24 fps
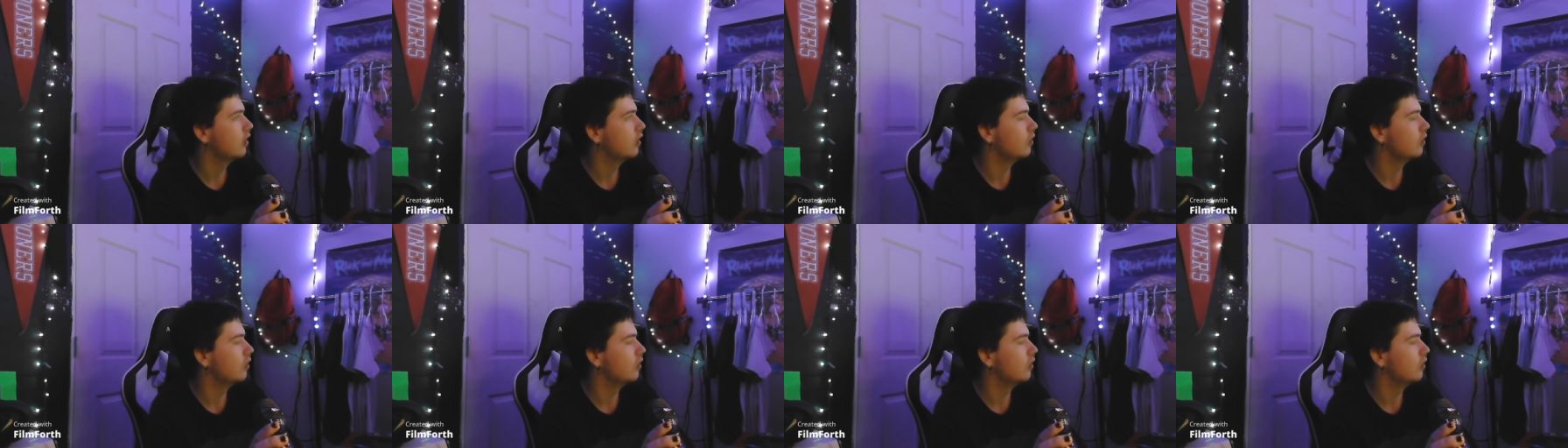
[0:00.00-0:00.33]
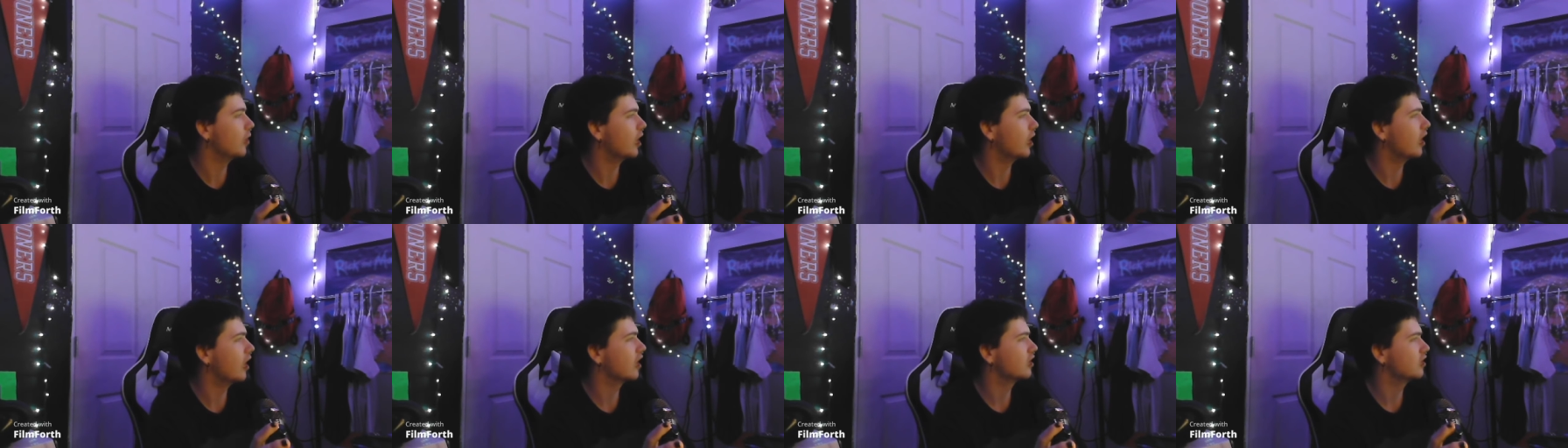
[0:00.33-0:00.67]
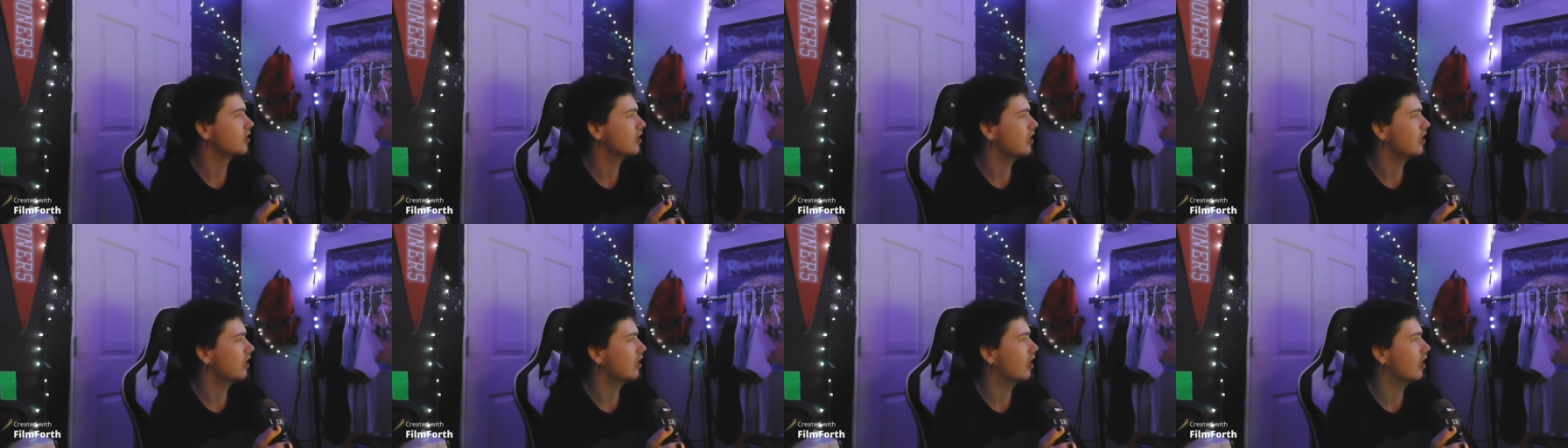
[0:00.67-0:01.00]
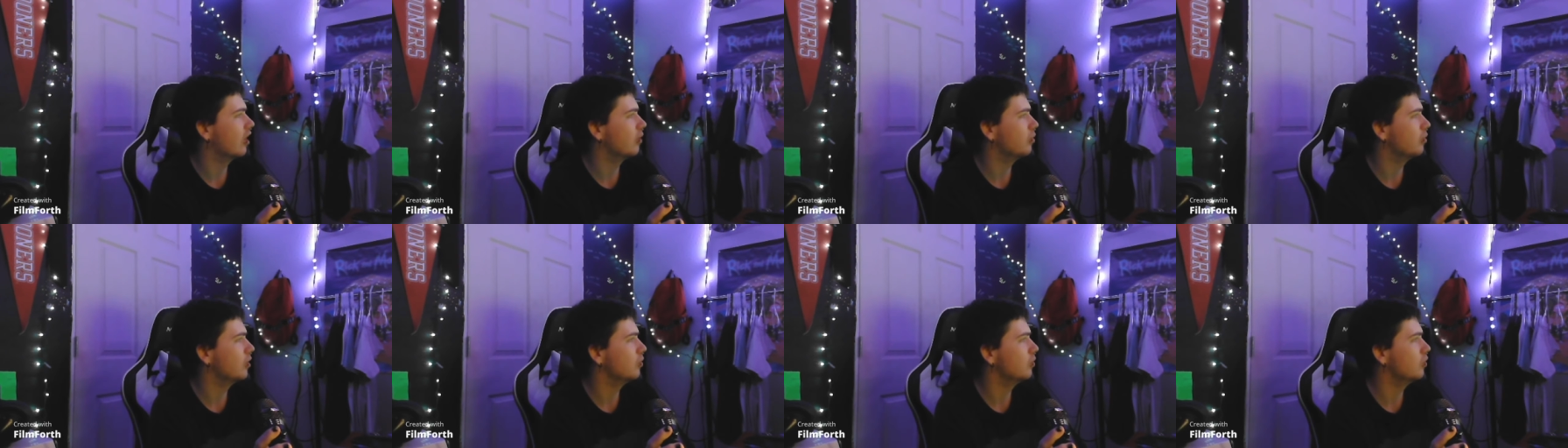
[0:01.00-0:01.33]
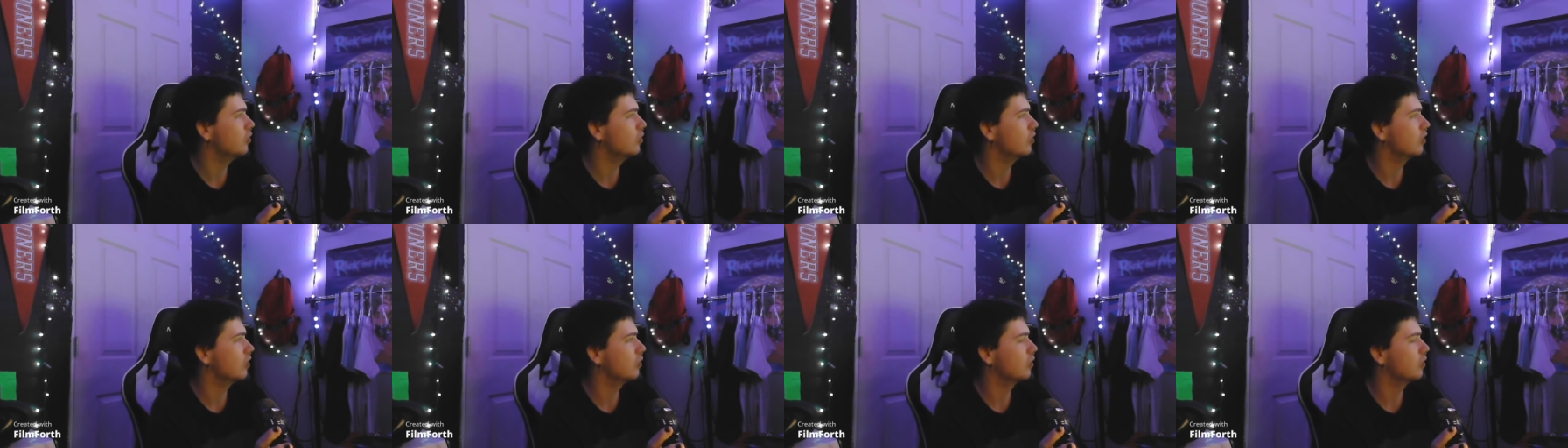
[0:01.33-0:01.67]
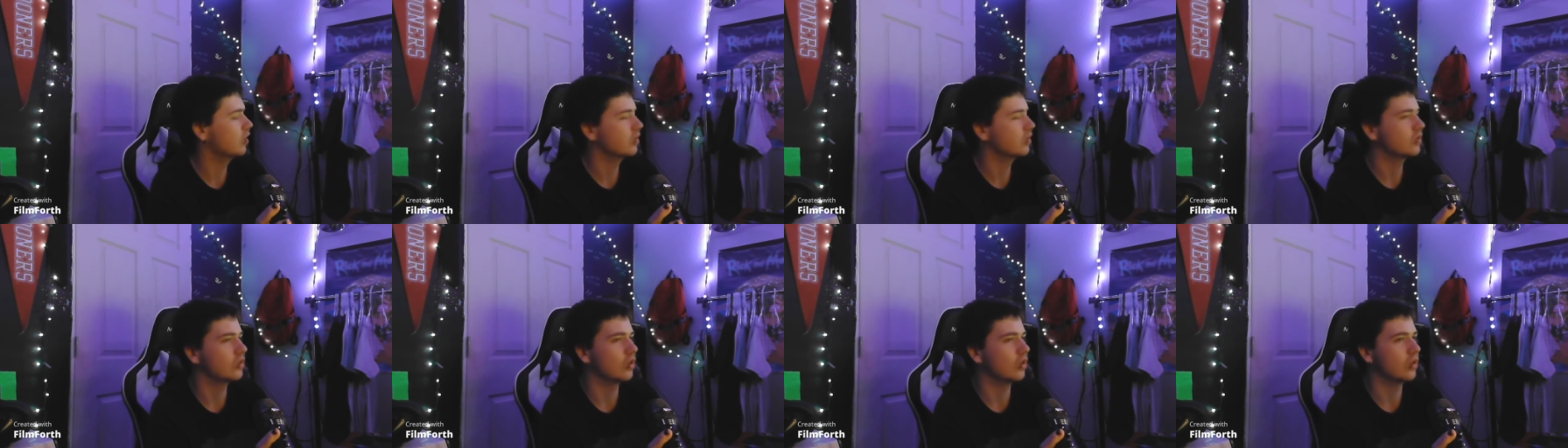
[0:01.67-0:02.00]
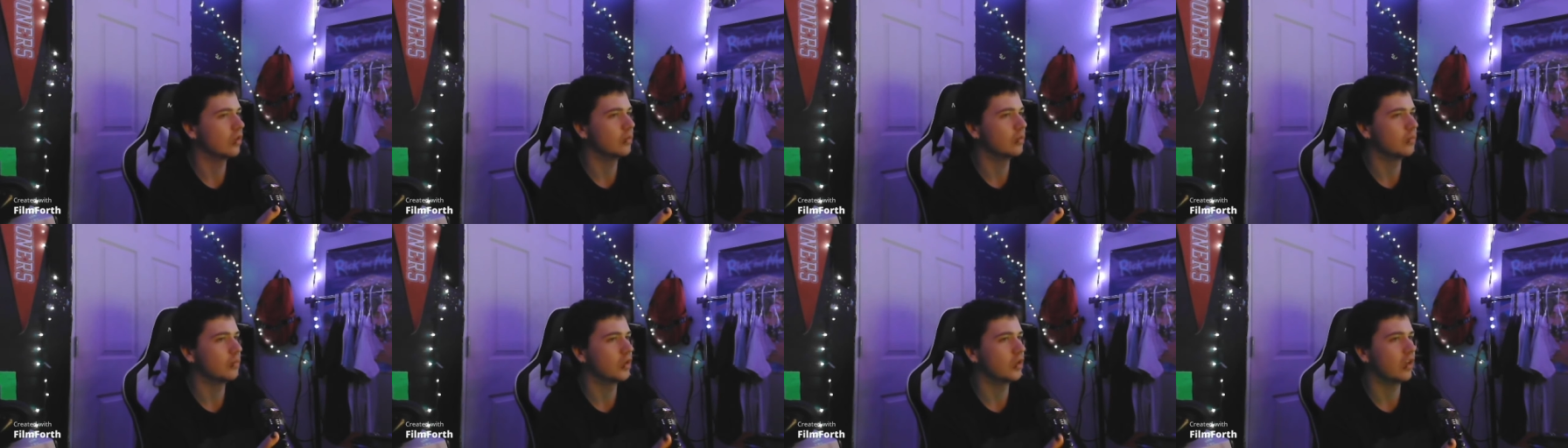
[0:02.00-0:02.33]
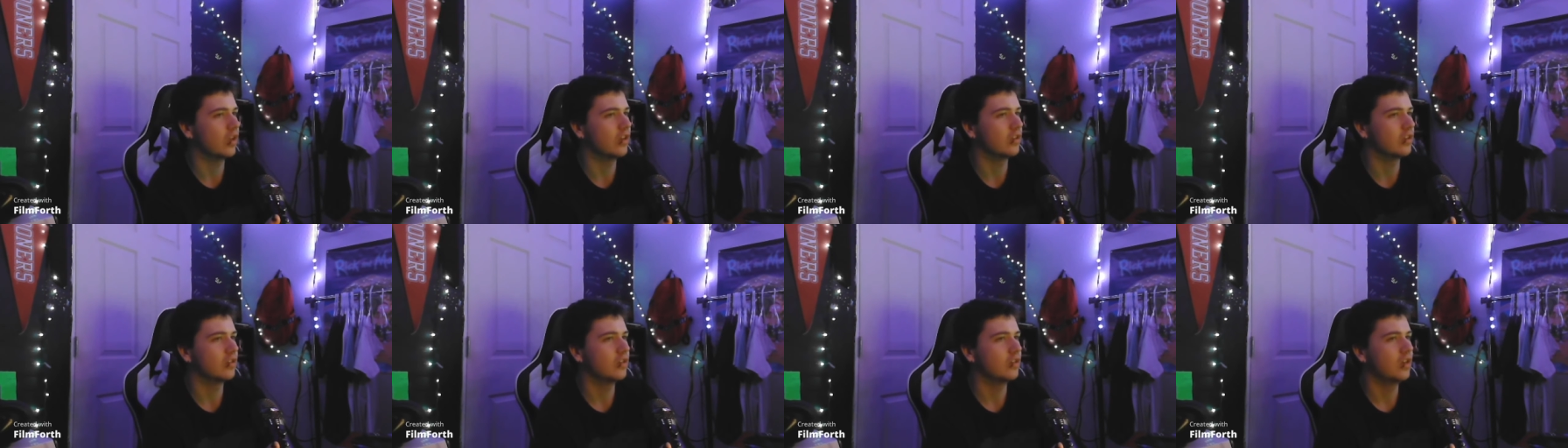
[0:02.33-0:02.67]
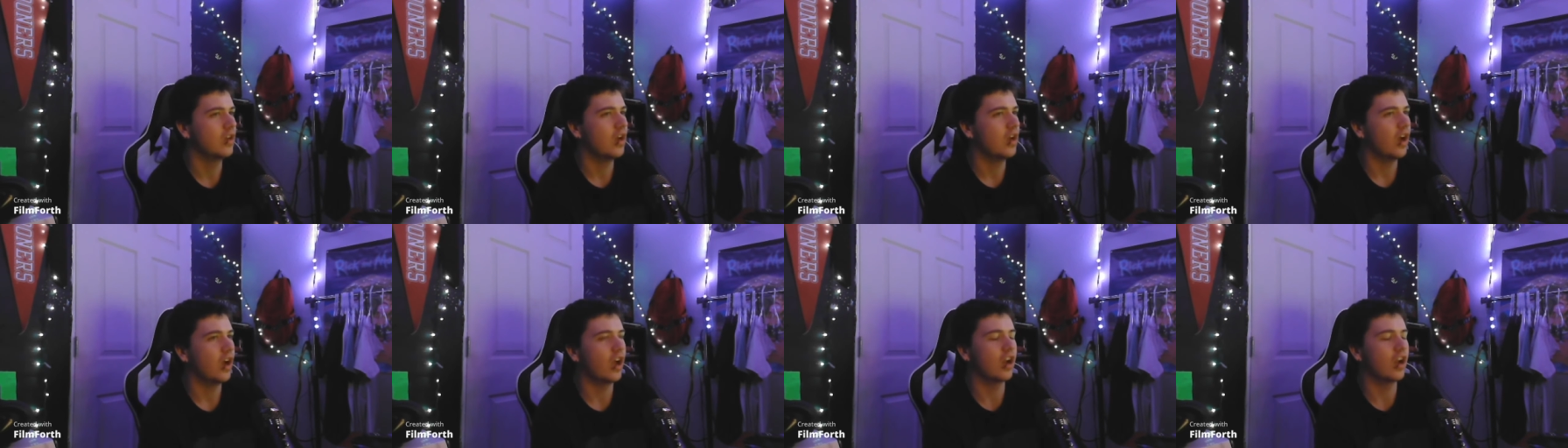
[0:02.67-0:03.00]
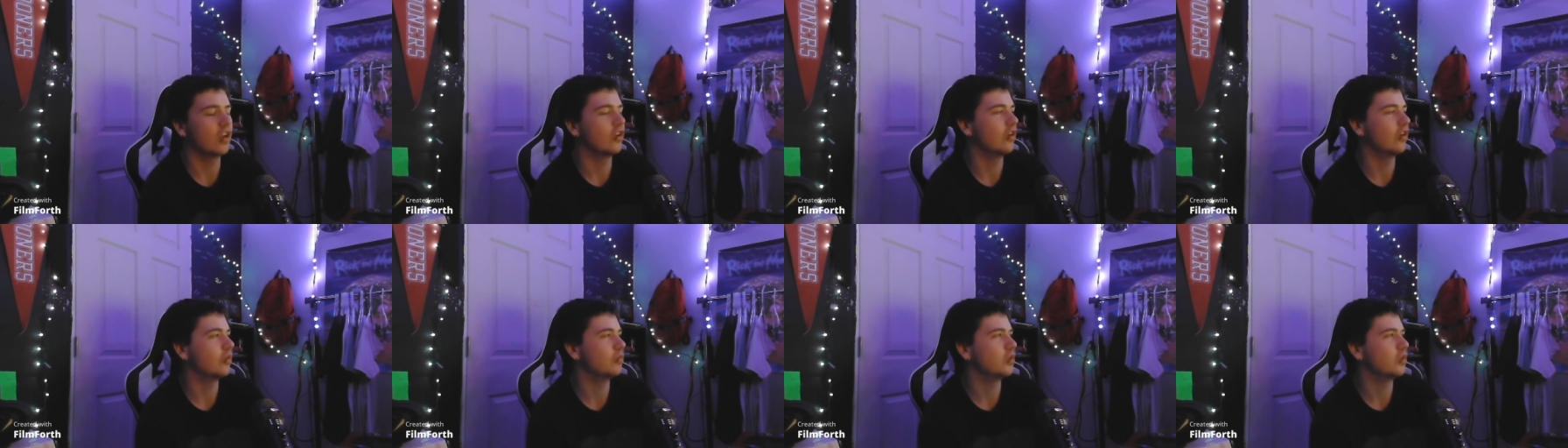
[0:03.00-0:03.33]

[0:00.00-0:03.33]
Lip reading: Well, I mean, actually, a lot of people wouldn't want to start it, but, like, I don't know.